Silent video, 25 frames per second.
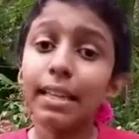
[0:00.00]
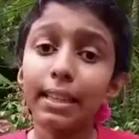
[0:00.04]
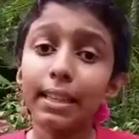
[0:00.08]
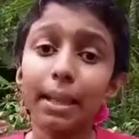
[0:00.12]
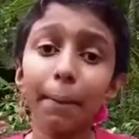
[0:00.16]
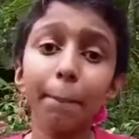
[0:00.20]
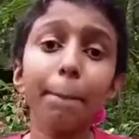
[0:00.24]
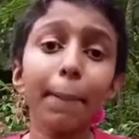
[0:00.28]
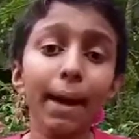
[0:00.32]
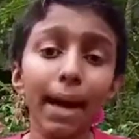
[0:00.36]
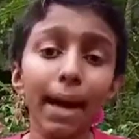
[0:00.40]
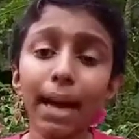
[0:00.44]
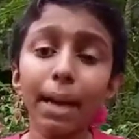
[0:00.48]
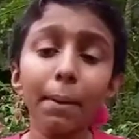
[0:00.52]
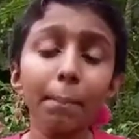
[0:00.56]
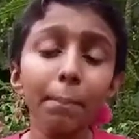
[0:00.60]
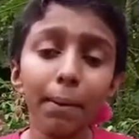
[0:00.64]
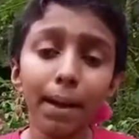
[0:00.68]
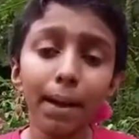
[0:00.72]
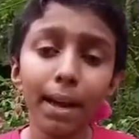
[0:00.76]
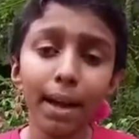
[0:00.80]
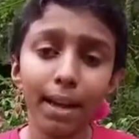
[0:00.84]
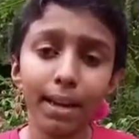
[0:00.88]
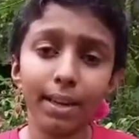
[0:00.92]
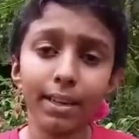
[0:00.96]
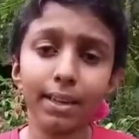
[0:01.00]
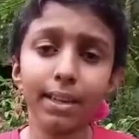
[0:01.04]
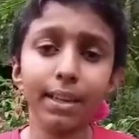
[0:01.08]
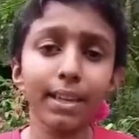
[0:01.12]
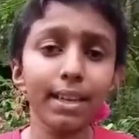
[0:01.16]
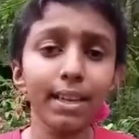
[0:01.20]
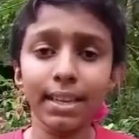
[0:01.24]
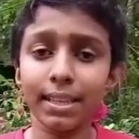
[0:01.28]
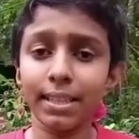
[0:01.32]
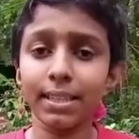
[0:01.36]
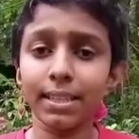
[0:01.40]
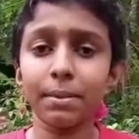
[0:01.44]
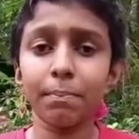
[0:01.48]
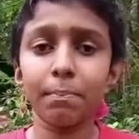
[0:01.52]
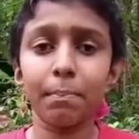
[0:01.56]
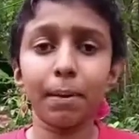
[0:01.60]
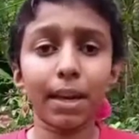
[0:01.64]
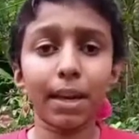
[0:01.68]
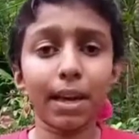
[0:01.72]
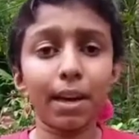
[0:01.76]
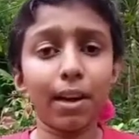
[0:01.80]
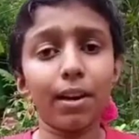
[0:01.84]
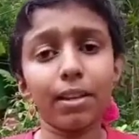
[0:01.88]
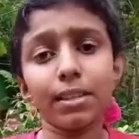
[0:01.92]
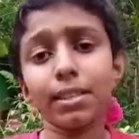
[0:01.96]
The bad part is
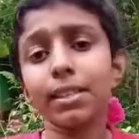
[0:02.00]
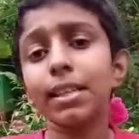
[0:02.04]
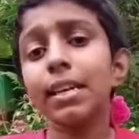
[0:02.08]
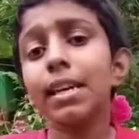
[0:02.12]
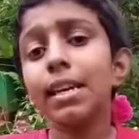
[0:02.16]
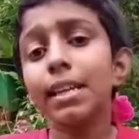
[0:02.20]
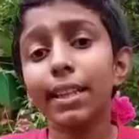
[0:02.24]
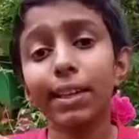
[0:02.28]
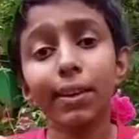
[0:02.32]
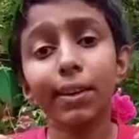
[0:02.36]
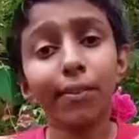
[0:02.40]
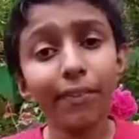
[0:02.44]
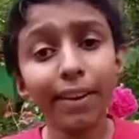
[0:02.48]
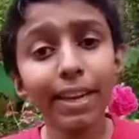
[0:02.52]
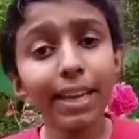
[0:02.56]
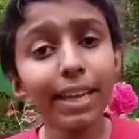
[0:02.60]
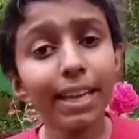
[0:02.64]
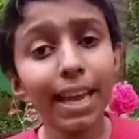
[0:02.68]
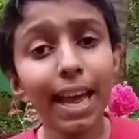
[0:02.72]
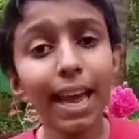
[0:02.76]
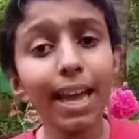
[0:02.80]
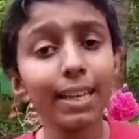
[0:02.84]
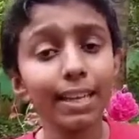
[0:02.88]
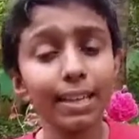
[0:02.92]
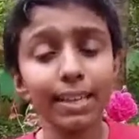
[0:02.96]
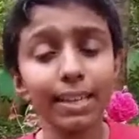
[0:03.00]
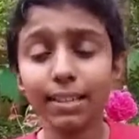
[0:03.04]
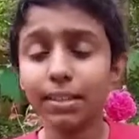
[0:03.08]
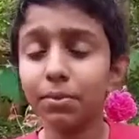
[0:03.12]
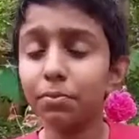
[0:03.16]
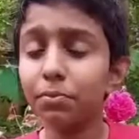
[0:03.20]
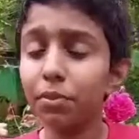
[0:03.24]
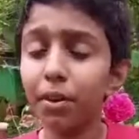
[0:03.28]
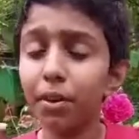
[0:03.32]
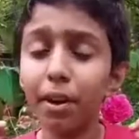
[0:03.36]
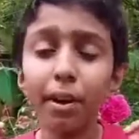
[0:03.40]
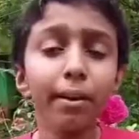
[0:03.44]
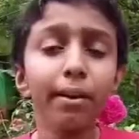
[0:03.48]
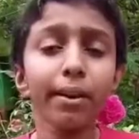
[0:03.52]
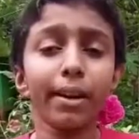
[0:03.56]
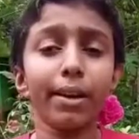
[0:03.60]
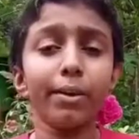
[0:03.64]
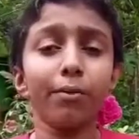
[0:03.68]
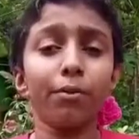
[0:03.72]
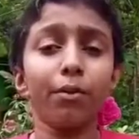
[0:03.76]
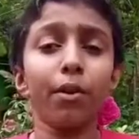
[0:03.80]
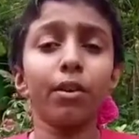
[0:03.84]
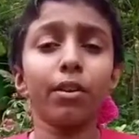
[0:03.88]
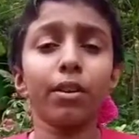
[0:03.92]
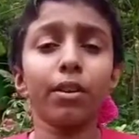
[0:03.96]
because the queen ant is very
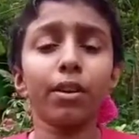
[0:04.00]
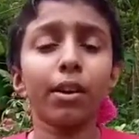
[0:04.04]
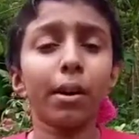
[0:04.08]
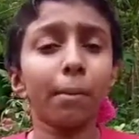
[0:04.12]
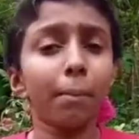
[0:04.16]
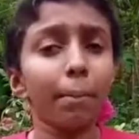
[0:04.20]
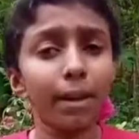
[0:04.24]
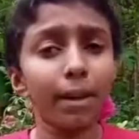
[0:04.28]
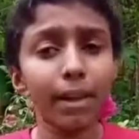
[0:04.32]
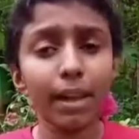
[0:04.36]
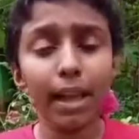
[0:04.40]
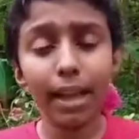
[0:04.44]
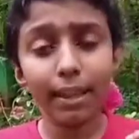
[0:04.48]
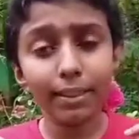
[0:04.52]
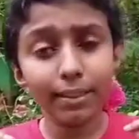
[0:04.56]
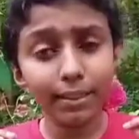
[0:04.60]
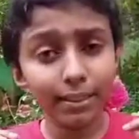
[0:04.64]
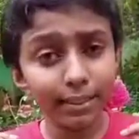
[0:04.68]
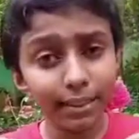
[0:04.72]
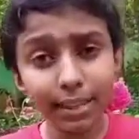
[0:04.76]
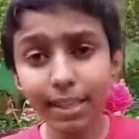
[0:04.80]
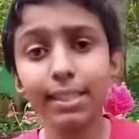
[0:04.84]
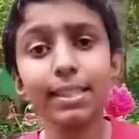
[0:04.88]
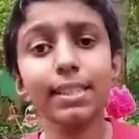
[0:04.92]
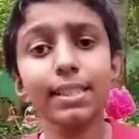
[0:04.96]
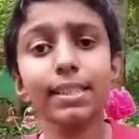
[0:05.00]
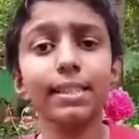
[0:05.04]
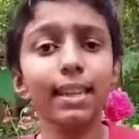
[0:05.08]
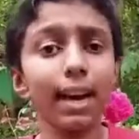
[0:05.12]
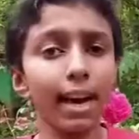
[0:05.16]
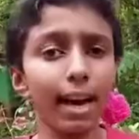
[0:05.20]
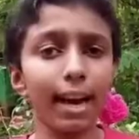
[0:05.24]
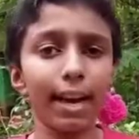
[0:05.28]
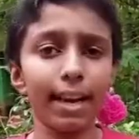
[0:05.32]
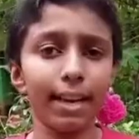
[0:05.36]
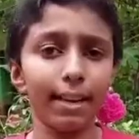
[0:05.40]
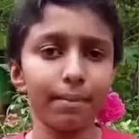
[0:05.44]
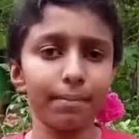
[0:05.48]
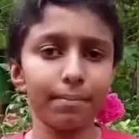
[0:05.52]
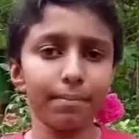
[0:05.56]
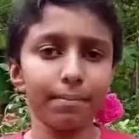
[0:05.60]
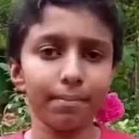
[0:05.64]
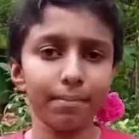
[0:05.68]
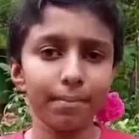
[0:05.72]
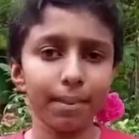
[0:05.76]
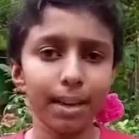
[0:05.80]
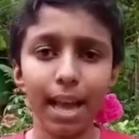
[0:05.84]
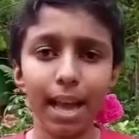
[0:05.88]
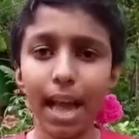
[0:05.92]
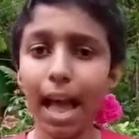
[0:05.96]
vulnerable at this time,
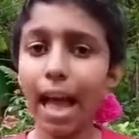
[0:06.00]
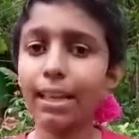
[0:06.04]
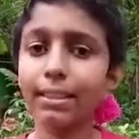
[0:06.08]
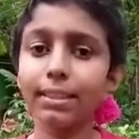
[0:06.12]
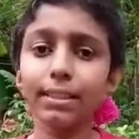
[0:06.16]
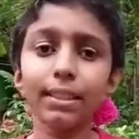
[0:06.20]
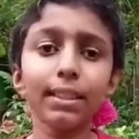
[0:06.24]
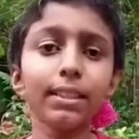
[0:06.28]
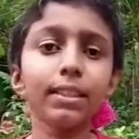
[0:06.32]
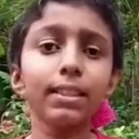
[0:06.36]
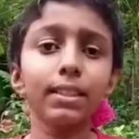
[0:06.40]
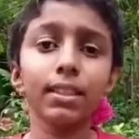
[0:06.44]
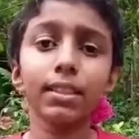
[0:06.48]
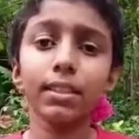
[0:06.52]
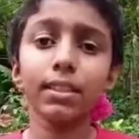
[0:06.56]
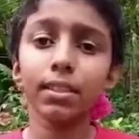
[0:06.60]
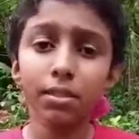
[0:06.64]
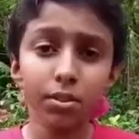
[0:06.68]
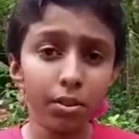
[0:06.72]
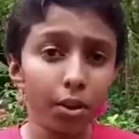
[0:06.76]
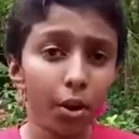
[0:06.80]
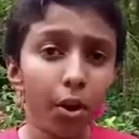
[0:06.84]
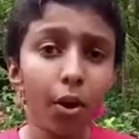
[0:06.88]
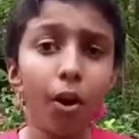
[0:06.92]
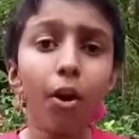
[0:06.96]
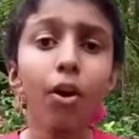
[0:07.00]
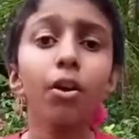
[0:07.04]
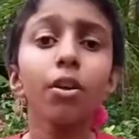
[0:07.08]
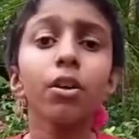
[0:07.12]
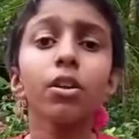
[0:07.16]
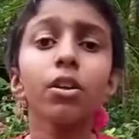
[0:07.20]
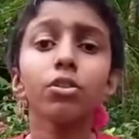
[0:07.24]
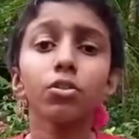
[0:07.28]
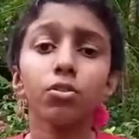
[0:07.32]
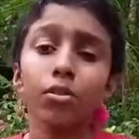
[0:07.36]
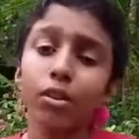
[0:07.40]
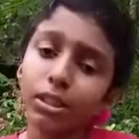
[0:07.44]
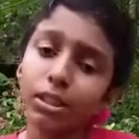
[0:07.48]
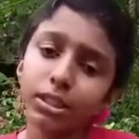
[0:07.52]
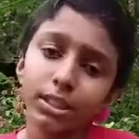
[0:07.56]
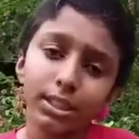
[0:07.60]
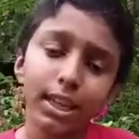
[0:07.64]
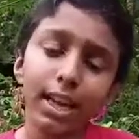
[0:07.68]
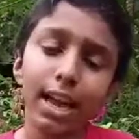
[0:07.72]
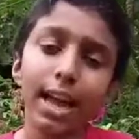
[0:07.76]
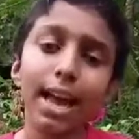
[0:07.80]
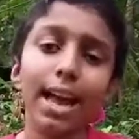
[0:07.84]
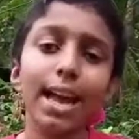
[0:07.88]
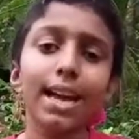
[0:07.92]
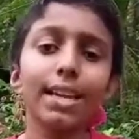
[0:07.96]
as there is no
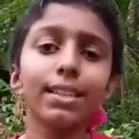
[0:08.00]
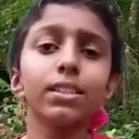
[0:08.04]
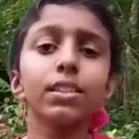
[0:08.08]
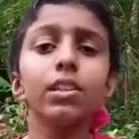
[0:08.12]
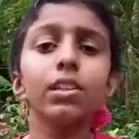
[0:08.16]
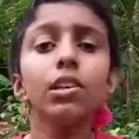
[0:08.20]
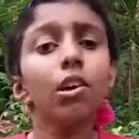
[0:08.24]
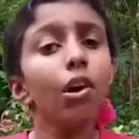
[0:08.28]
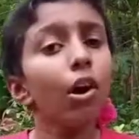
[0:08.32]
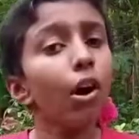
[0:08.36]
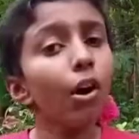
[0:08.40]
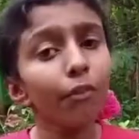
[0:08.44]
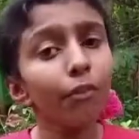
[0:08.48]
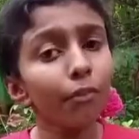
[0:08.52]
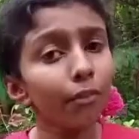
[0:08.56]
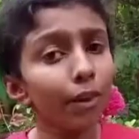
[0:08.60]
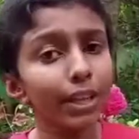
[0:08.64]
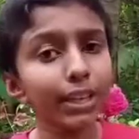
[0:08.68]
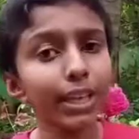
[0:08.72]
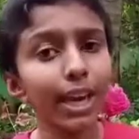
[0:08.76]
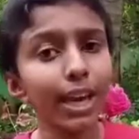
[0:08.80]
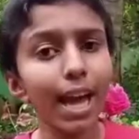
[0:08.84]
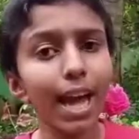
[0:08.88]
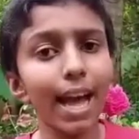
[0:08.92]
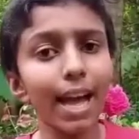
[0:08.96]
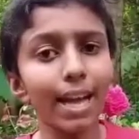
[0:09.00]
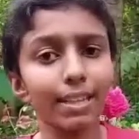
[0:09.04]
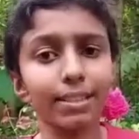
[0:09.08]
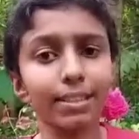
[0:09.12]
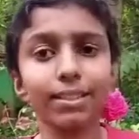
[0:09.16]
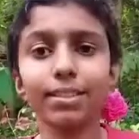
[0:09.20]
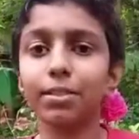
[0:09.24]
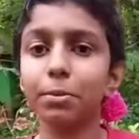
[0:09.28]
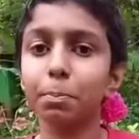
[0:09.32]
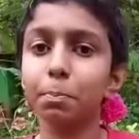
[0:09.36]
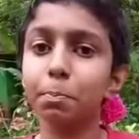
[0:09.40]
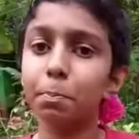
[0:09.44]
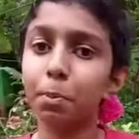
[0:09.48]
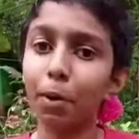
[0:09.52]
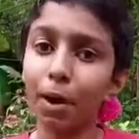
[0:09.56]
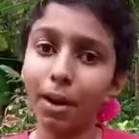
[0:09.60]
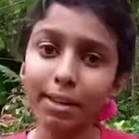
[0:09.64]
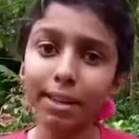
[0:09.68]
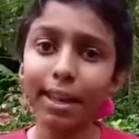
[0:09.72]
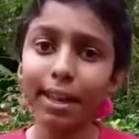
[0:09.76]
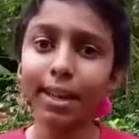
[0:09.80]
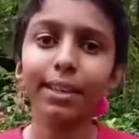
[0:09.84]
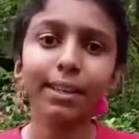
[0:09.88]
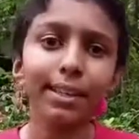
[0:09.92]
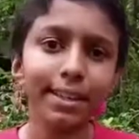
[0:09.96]
soldier ants or worker ants to
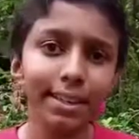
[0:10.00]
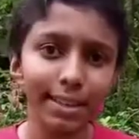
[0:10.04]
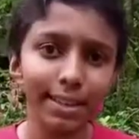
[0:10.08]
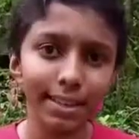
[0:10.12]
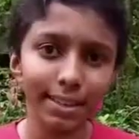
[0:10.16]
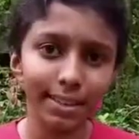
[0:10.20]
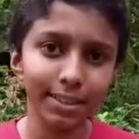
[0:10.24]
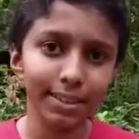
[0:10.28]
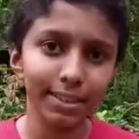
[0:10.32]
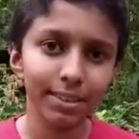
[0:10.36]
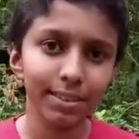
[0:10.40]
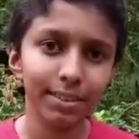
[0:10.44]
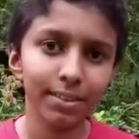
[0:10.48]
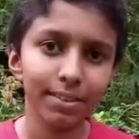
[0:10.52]
protect her.